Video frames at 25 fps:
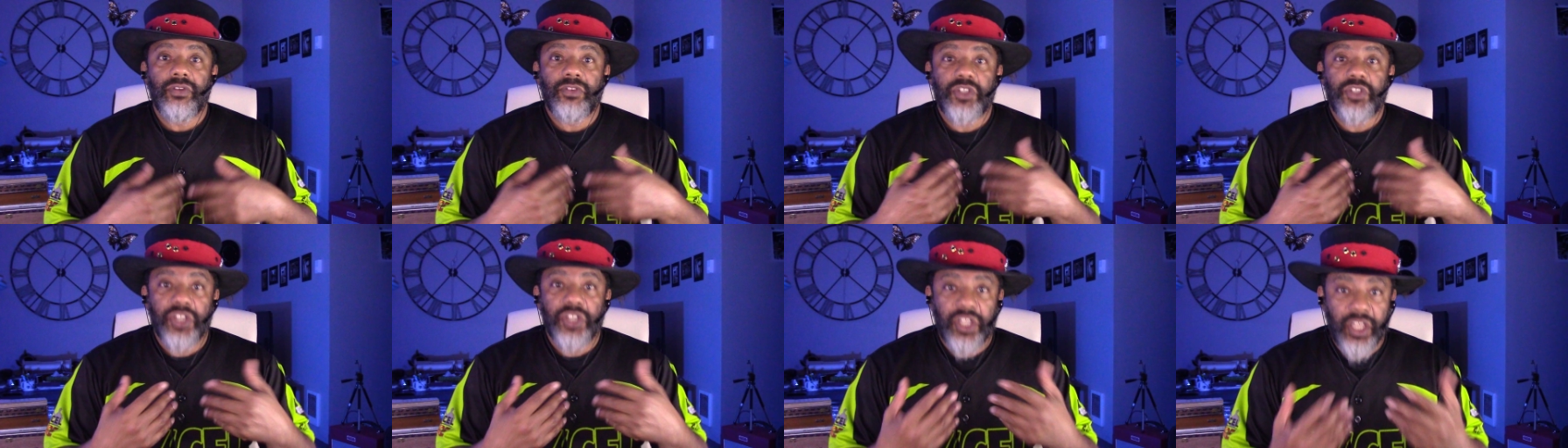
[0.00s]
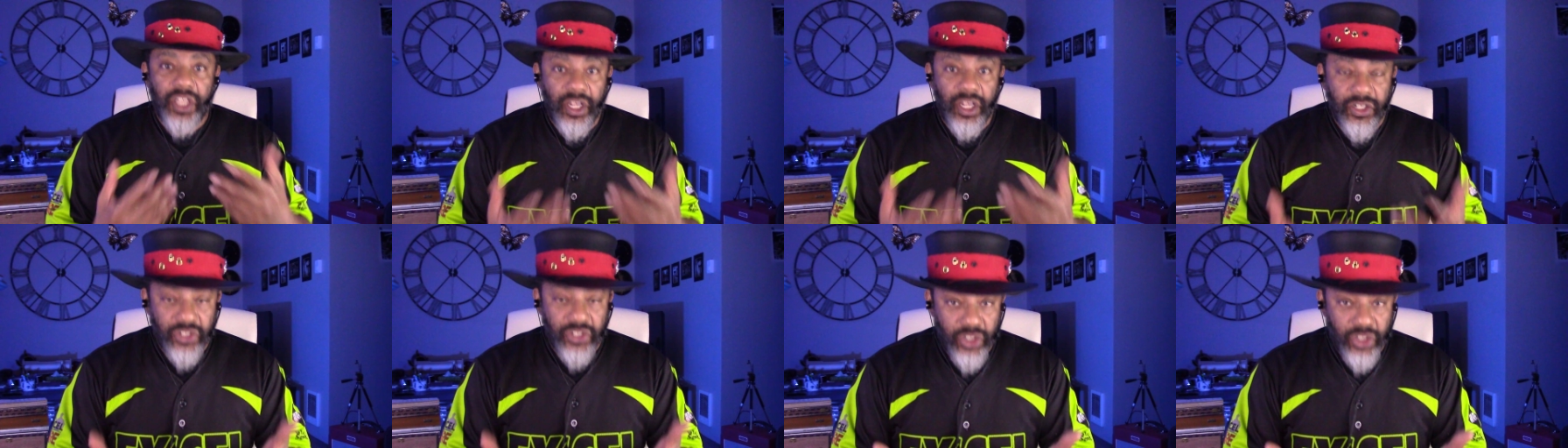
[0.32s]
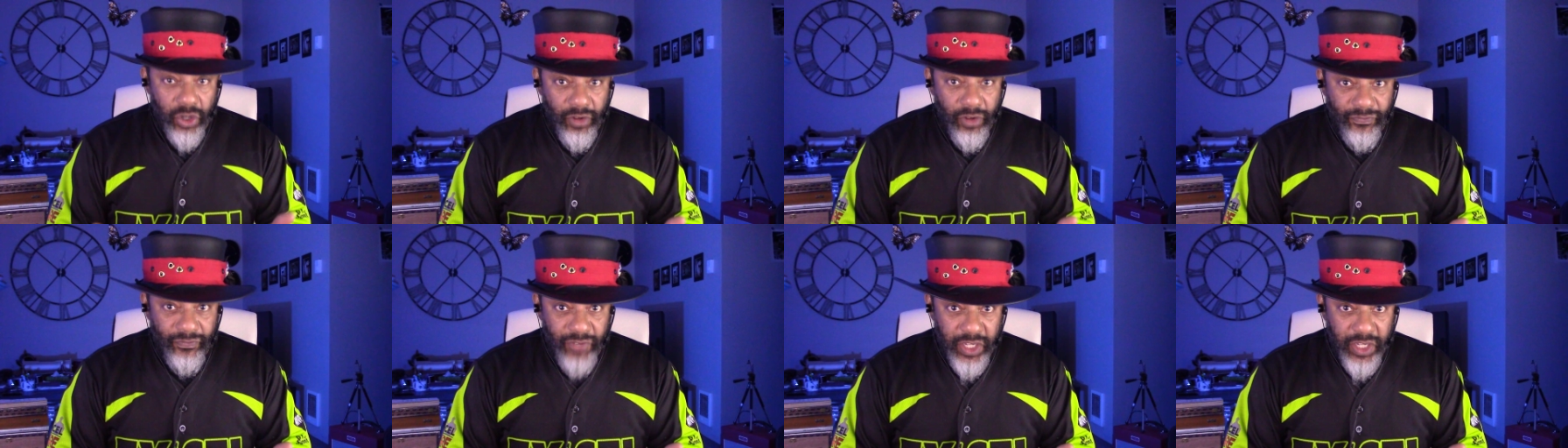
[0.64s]
to get a
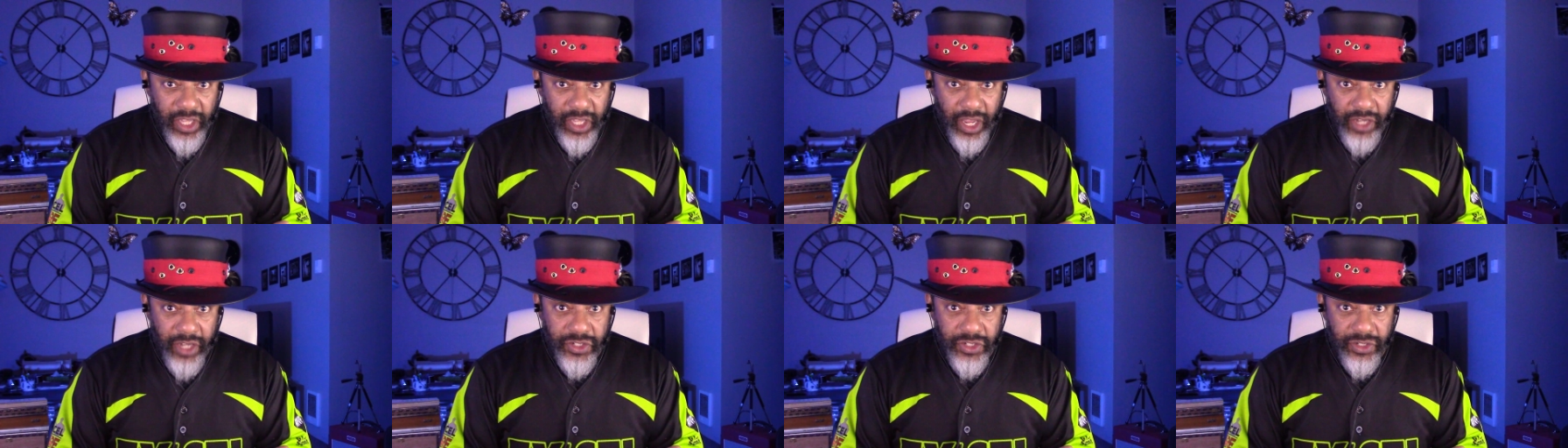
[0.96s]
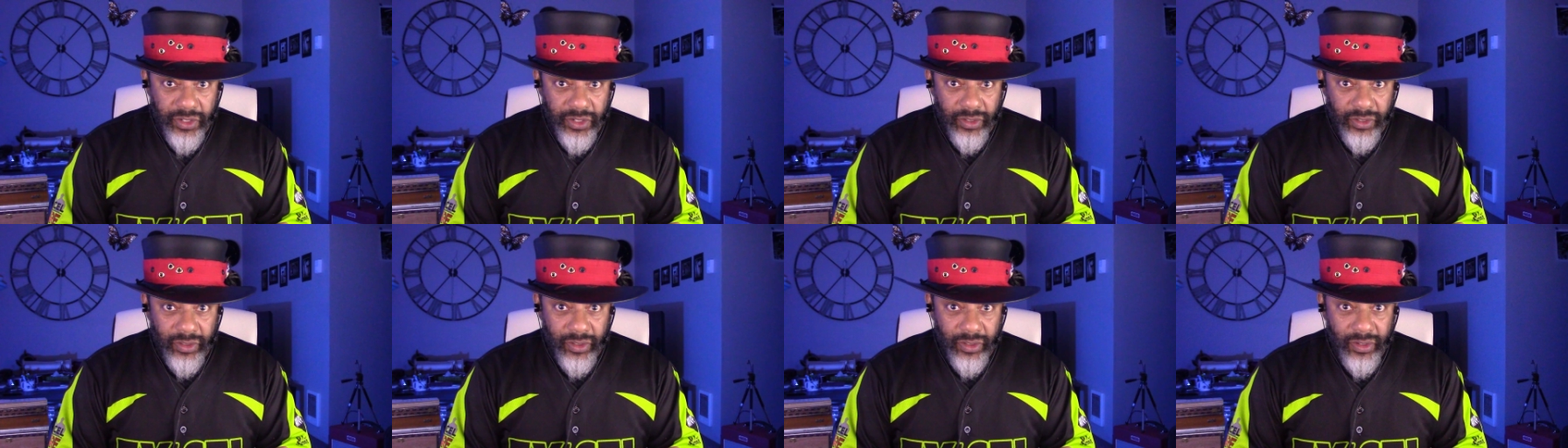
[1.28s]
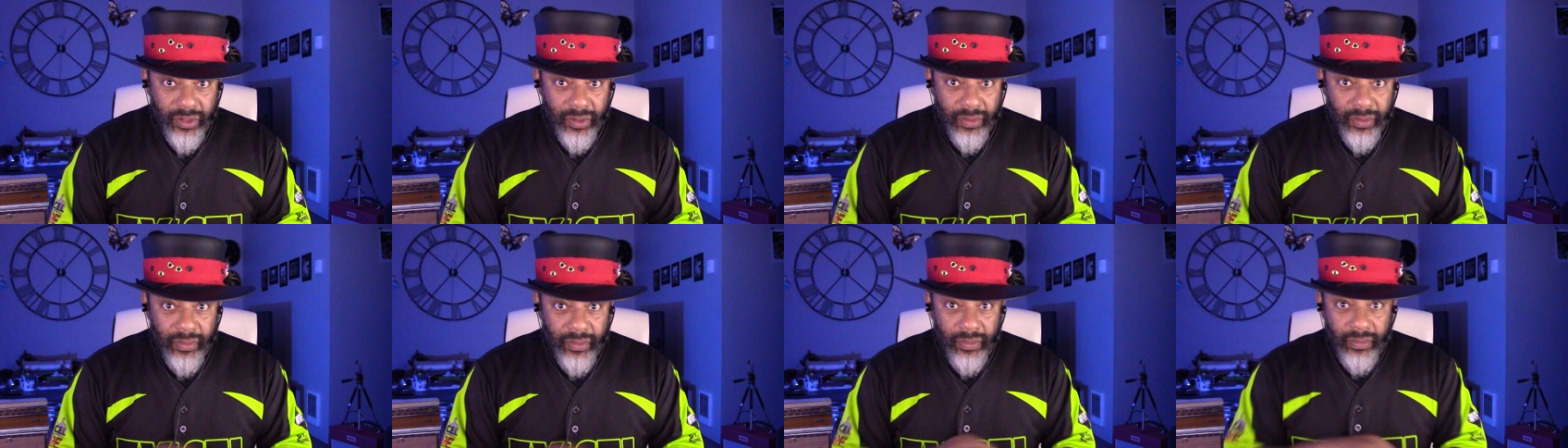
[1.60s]
certification.
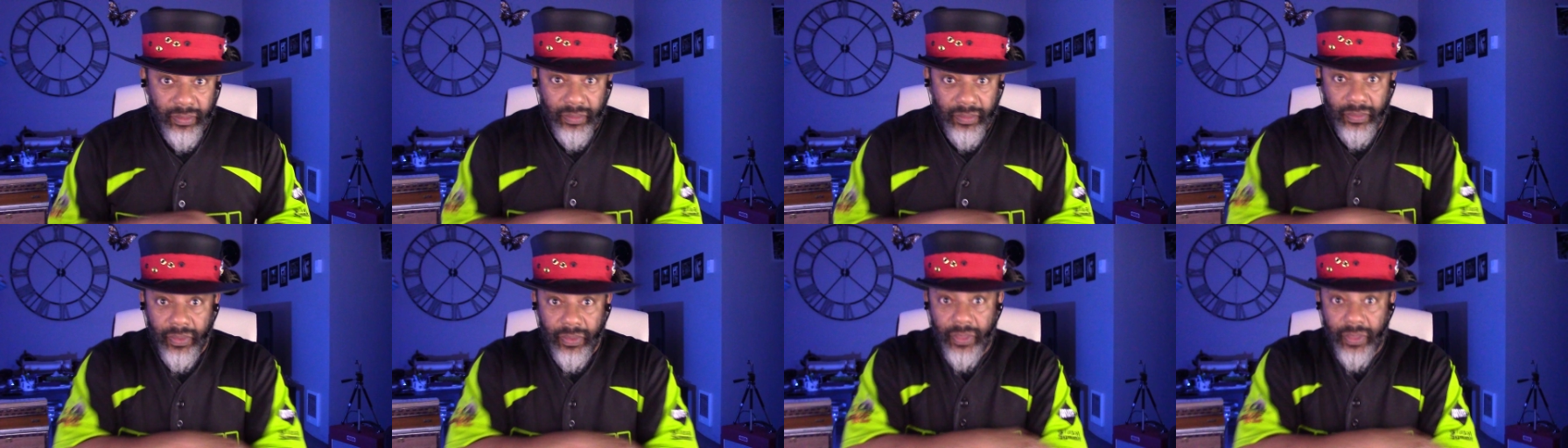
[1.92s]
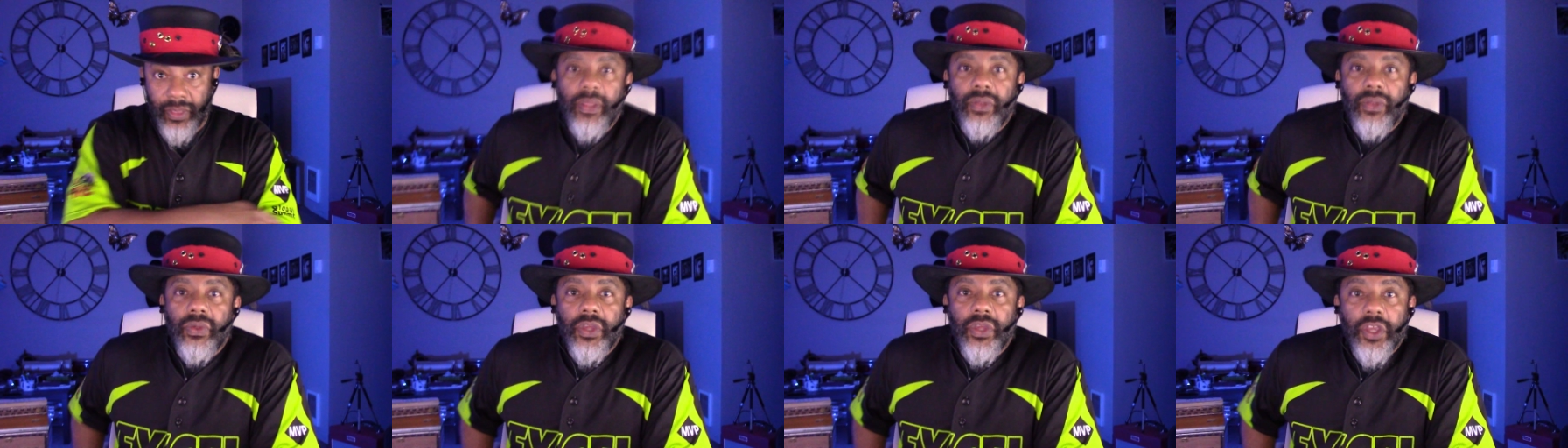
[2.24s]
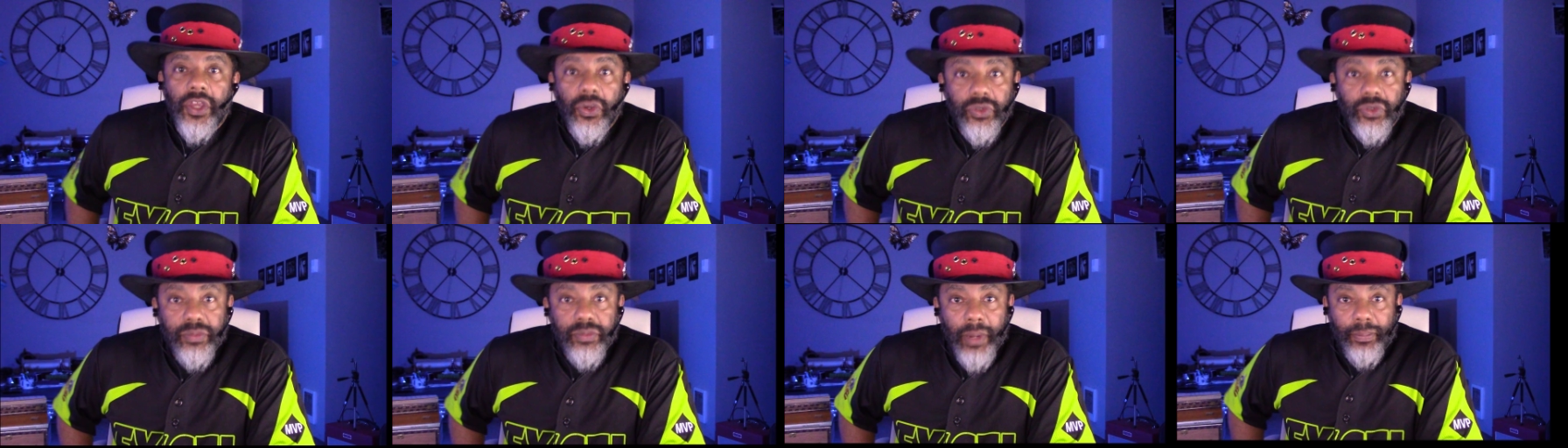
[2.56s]

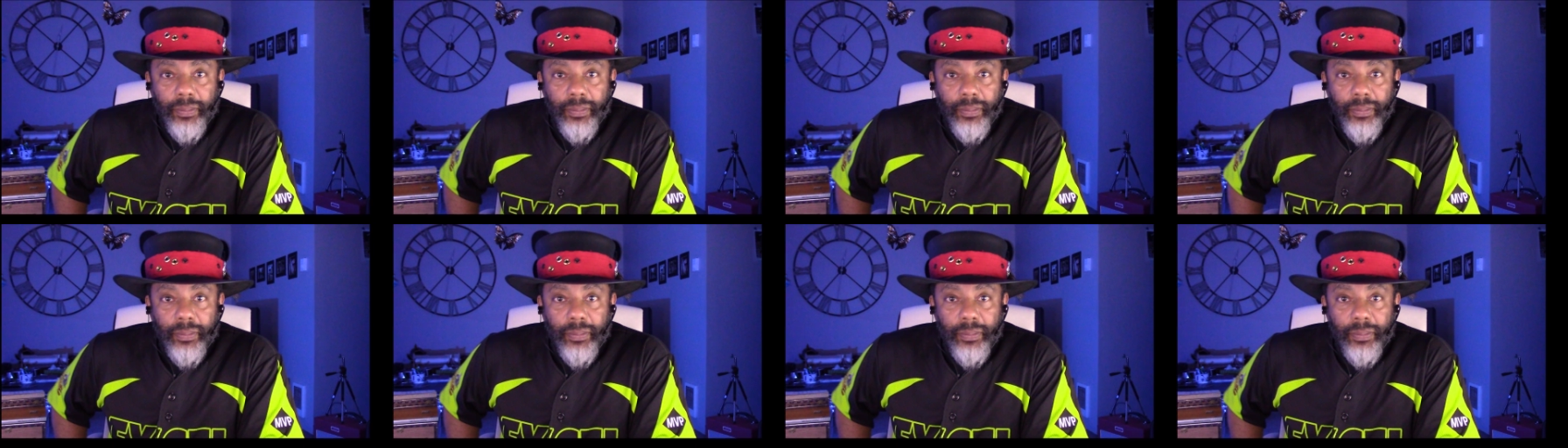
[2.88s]
Here's my